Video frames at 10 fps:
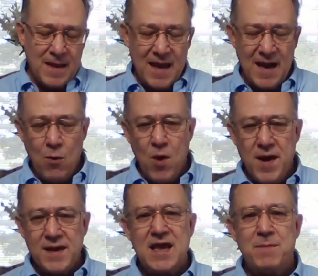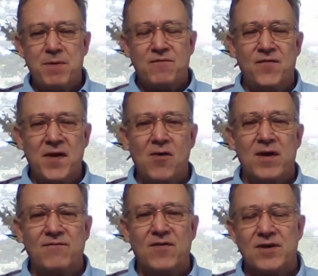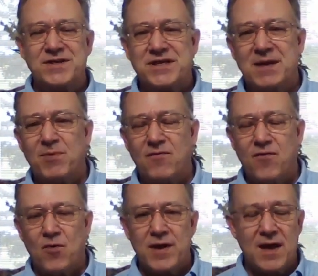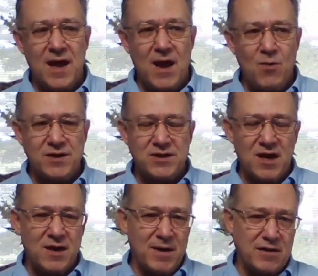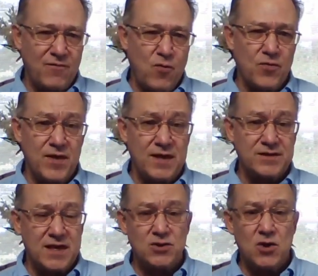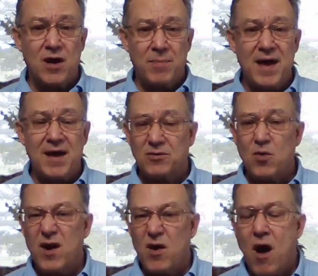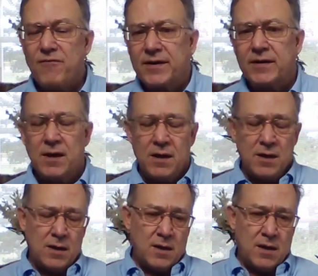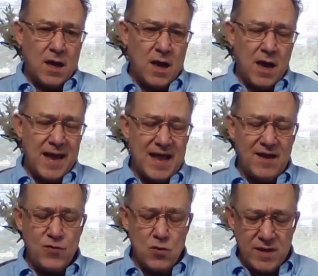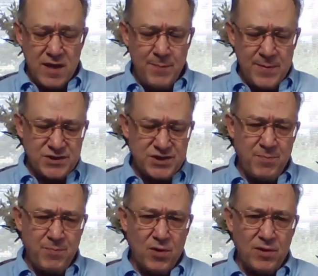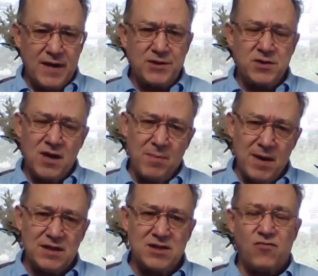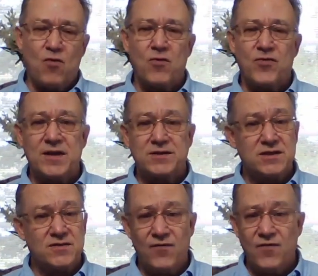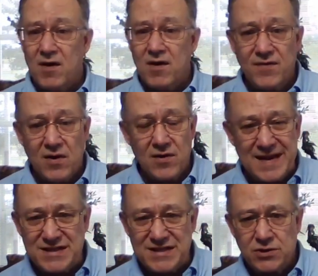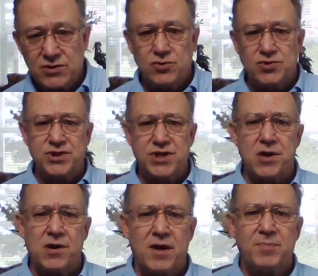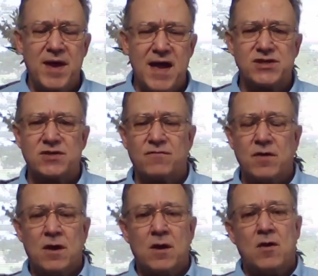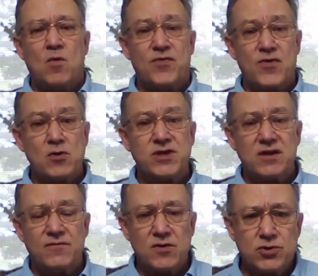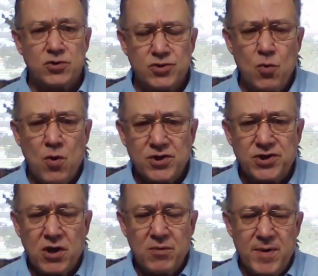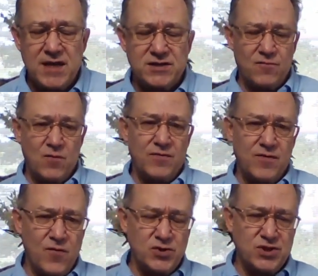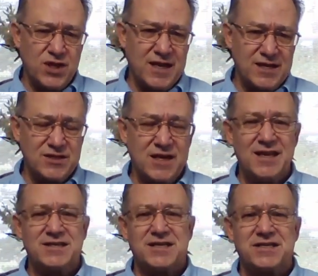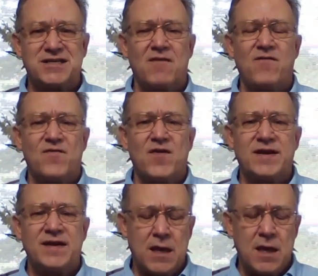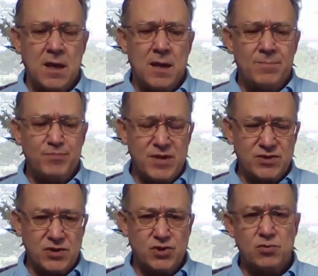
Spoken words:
And I want to keep it very, very simple for you. I want to talk about the four things I talk about quite often. And if you keep it simple and talk about these four things, it's very, very easy to share OnPassive with those individuals you want to share OnPassive with. The first thing is it is a self-funding business.